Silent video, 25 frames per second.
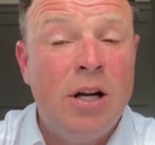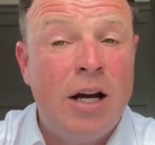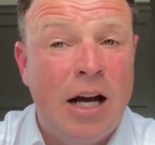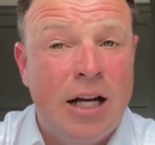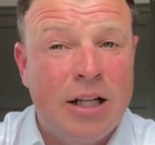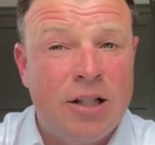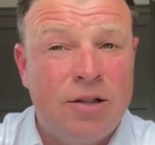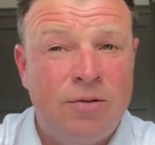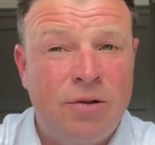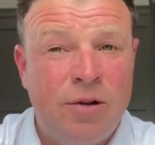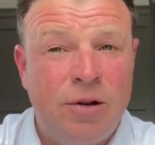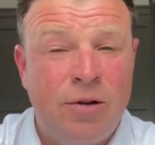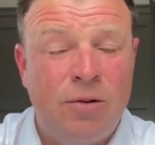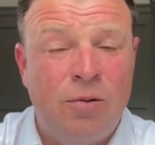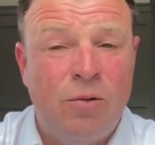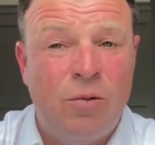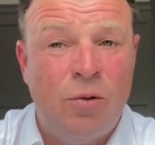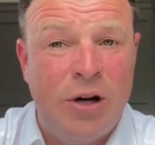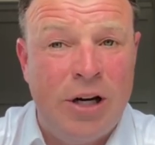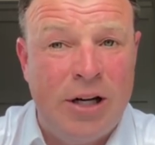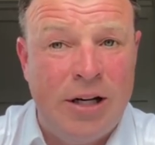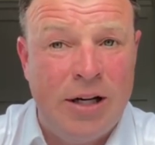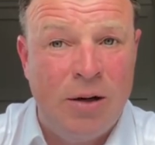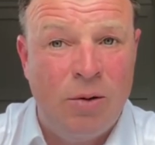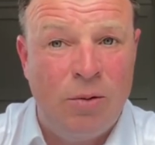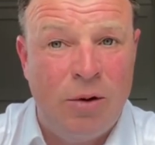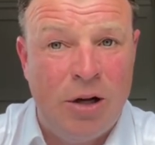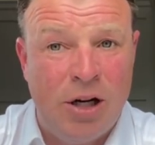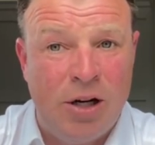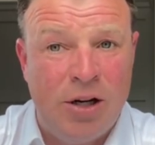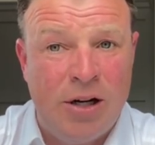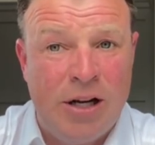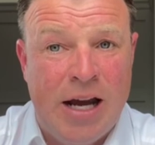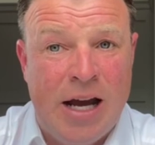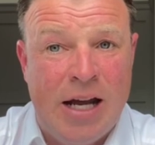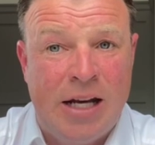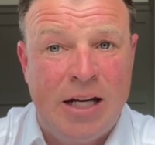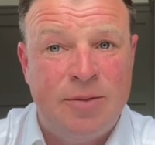Hasn't ridden a winner
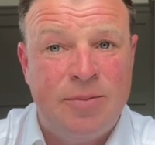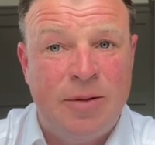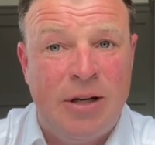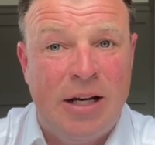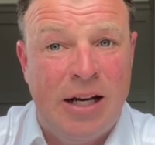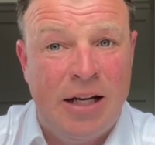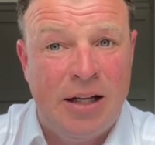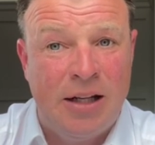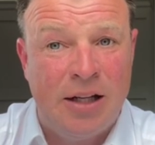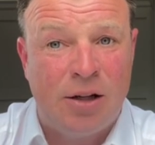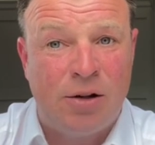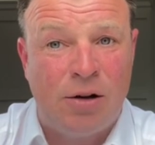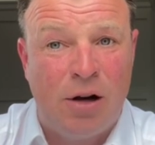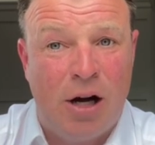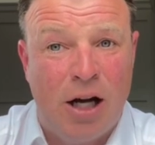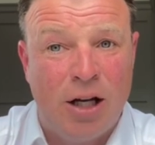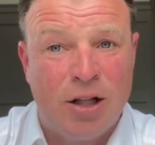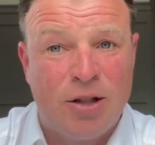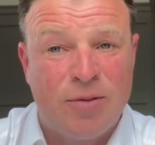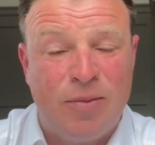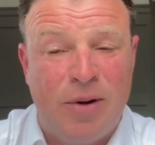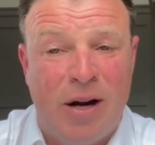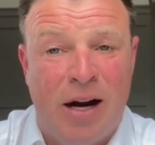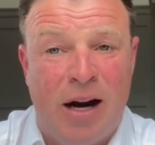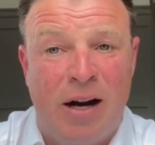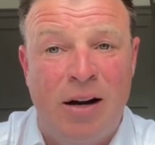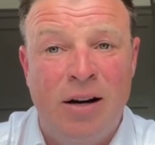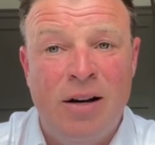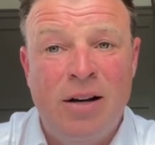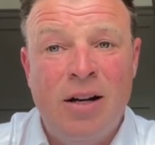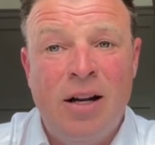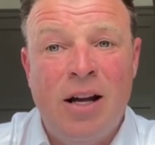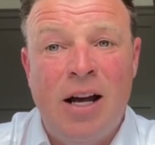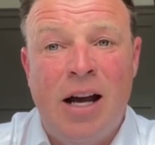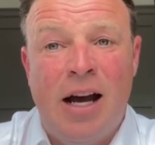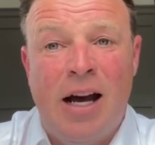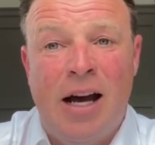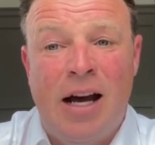yet. He's been hitting the crossbar,
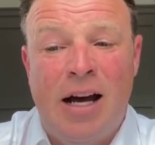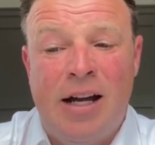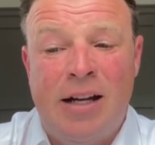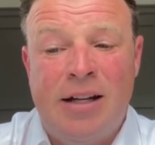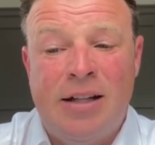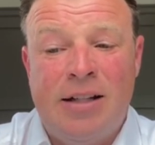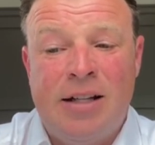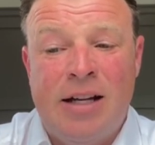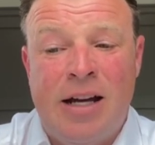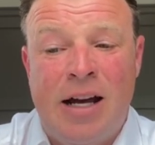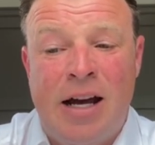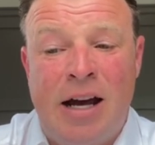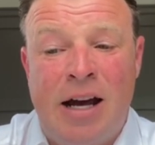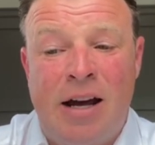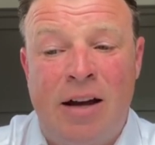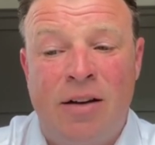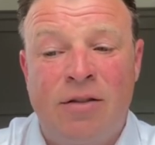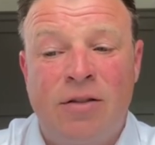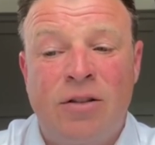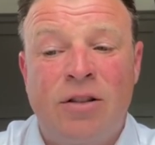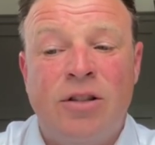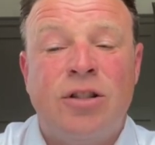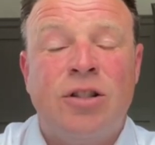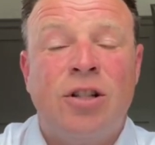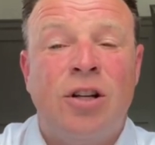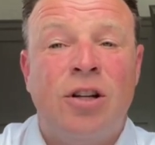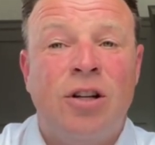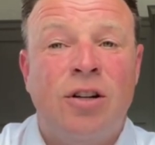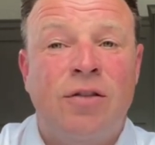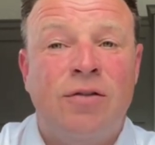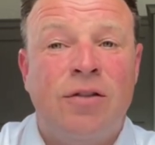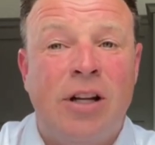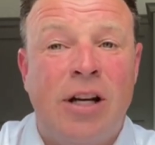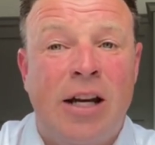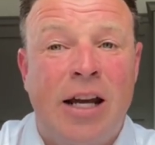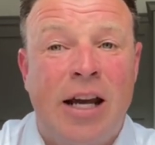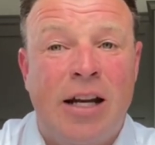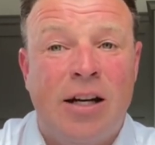and son
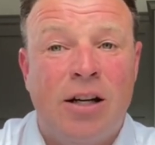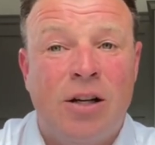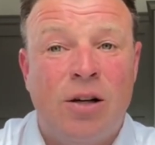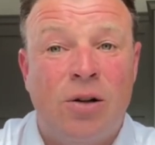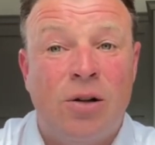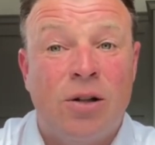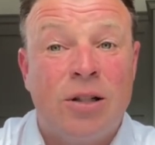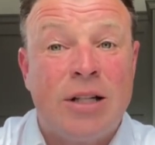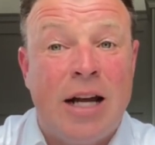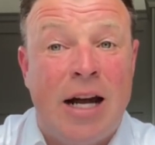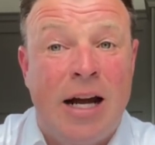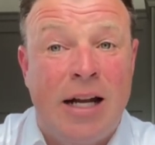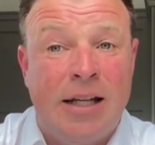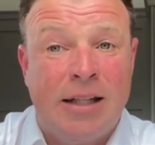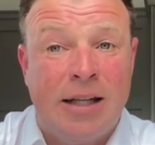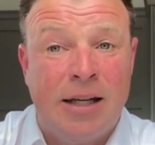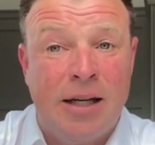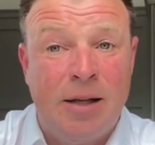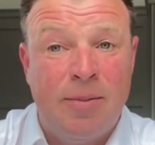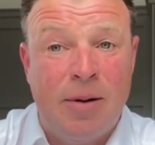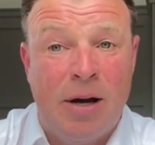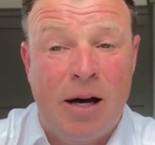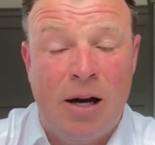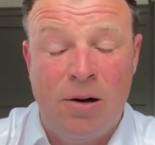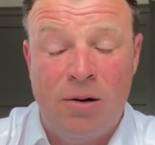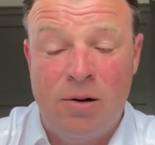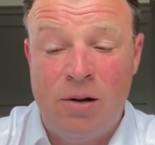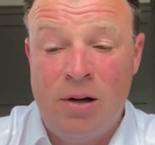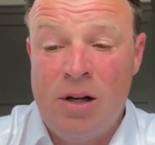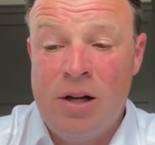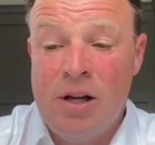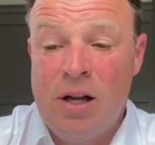of the late, of course, Anthony Powell,